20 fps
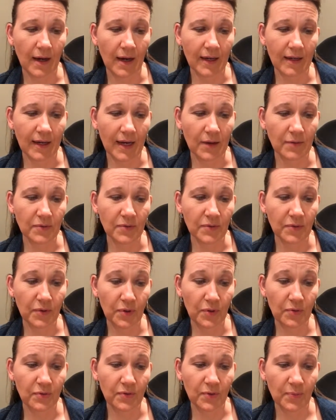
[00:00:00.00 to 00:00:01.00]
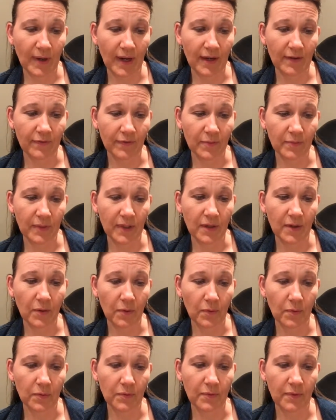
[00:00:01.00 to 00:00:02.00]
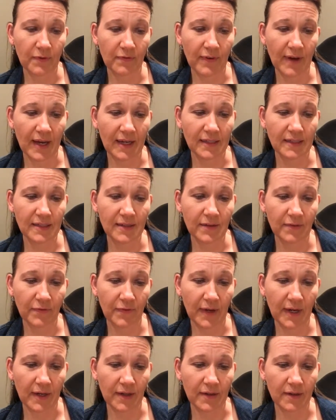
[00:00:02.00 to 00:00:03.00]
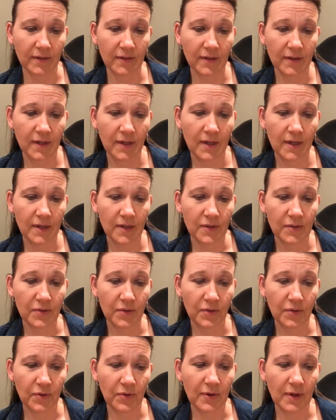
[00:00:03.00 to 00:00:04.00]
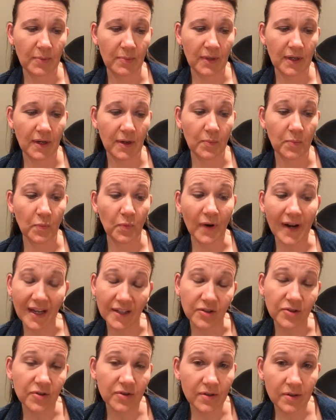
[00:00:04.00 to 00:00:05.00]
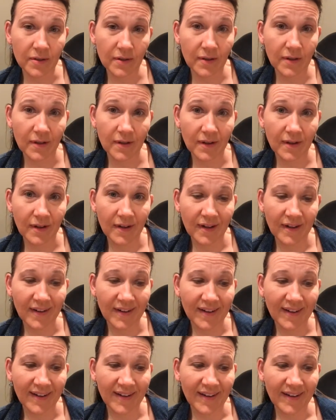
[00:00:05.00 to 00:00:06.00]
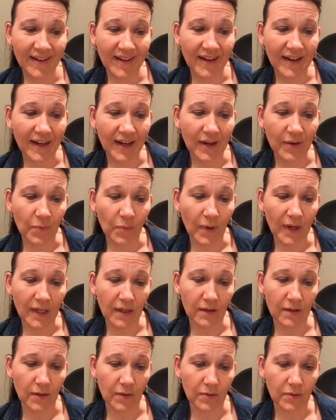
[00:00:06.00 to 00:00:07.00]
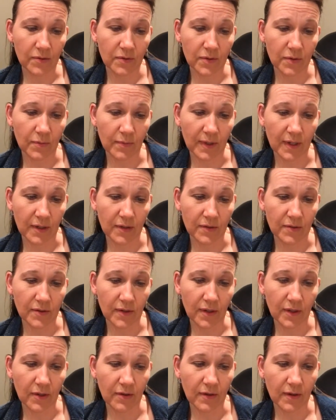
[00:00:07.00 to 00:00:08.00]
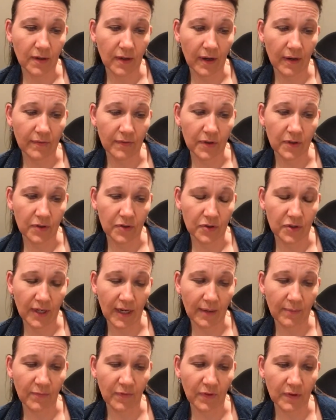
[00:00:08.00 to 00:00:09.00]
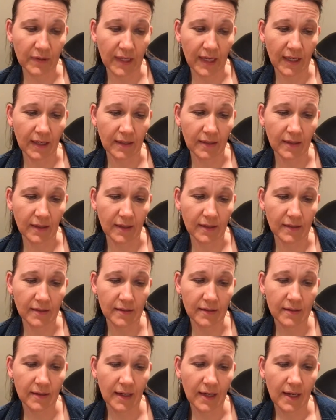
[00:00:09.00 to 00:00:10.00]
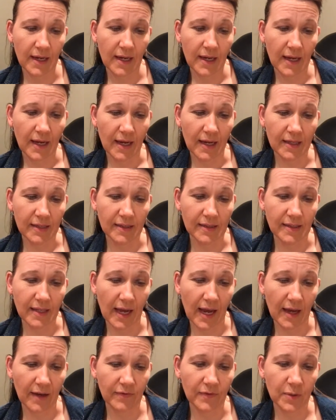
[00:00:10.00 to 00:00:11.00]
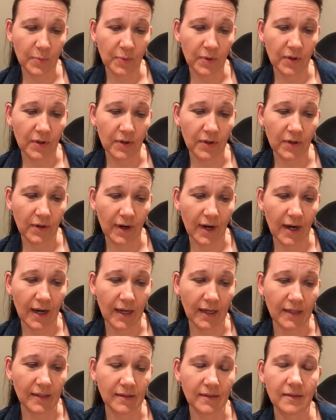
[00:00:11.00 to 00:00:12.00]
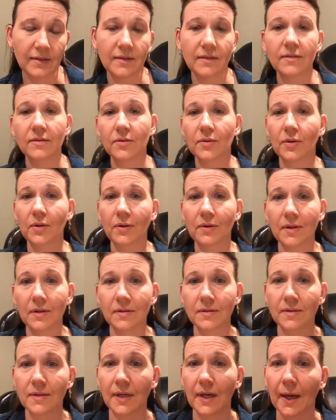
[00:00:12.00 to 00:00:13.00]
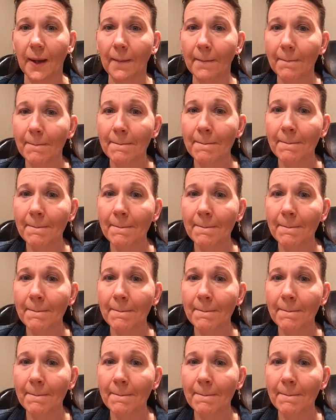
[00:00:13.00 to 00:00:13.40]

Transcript: I counsel you to buy from me gold refined in the fire, so you can become rich, and white clothes to wear so that you can cover your shameful nakedness, and salve to put on your eyes so you can see."